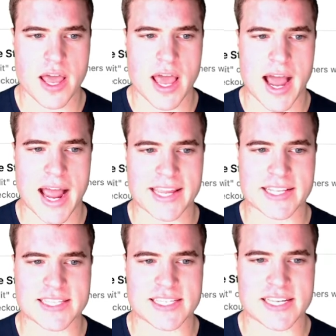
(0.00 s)
I can
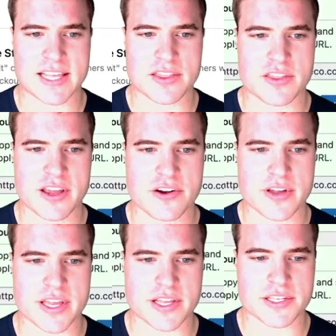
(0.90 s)
see that there
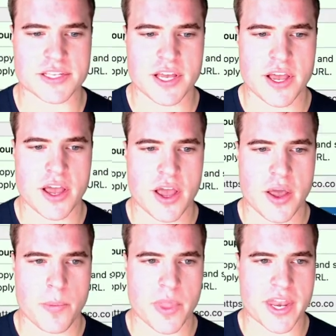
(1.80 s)
is
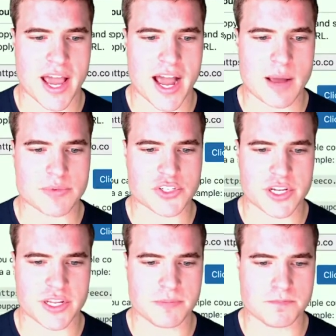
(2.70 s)
an
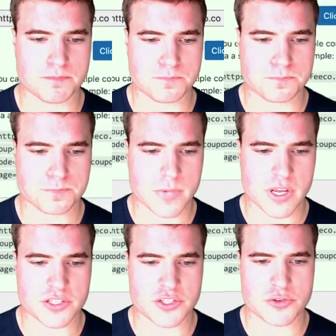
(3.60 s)
option
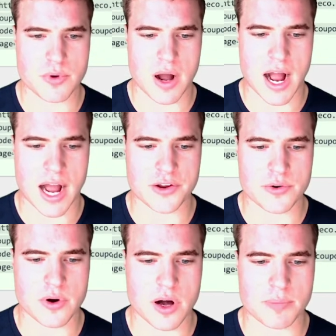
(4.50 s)
to
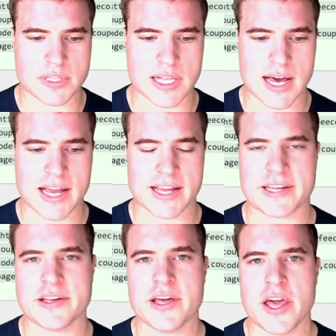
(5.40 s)
auto apply
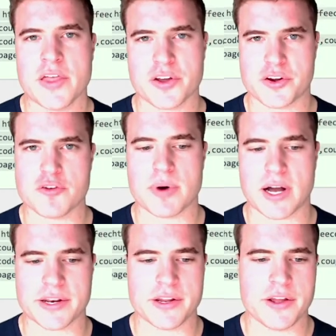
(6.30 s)
the
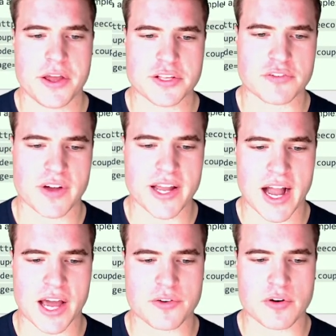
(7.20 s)
coupon. So if I
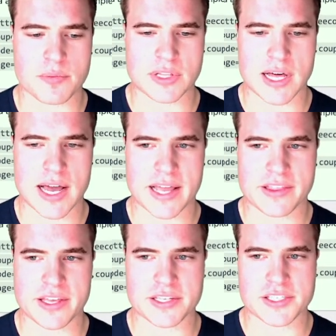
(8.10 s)
auto apply
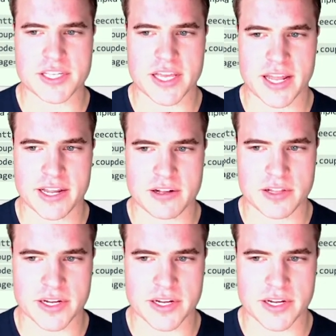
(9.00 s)
this and I click